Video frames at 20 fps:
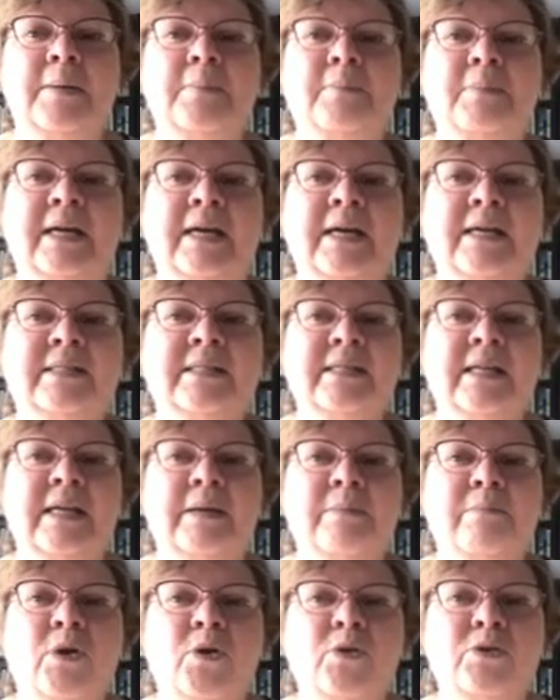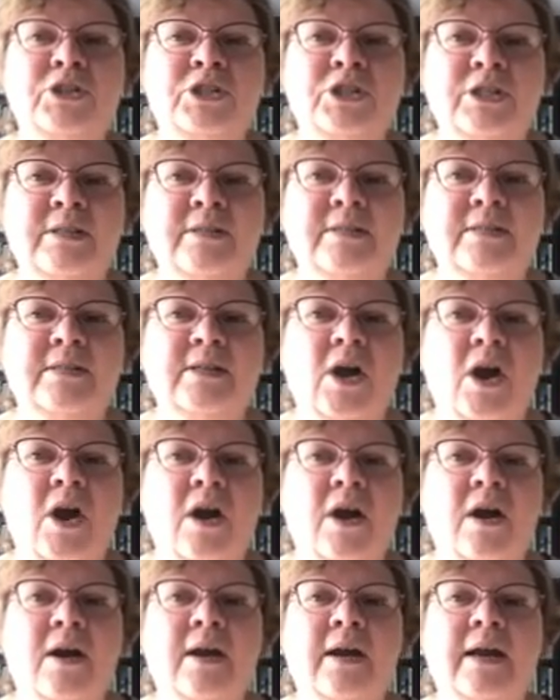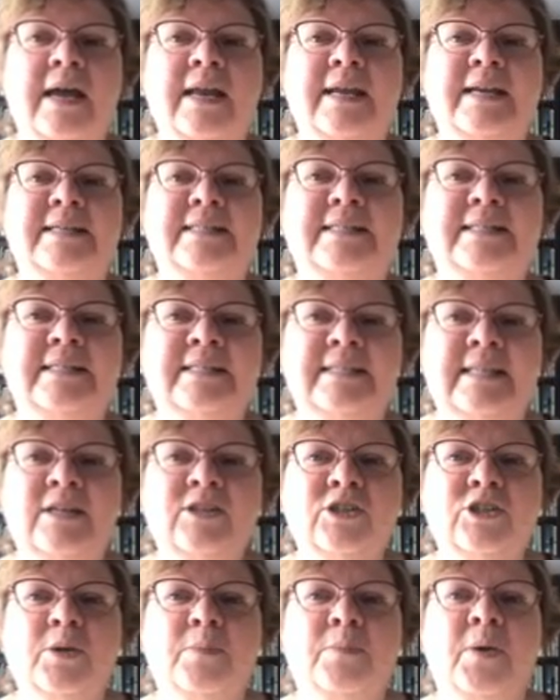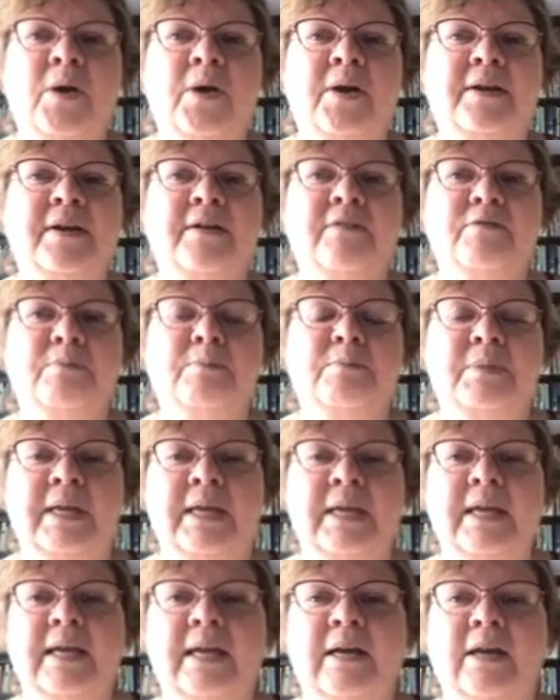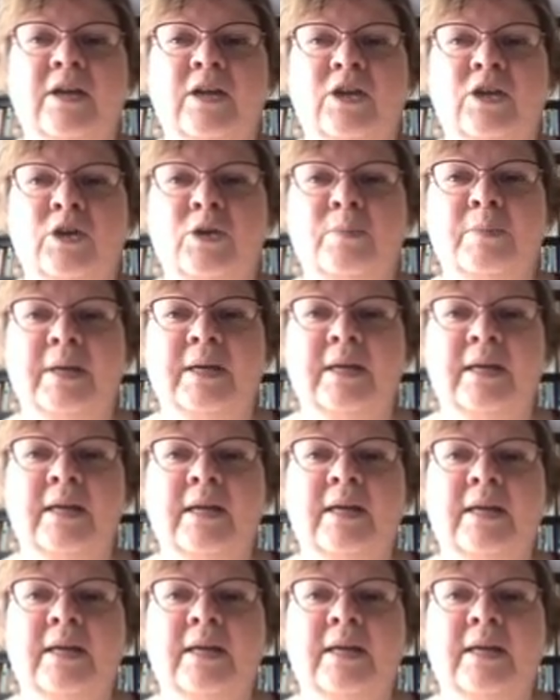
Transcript: because emotions are an essential part of being human.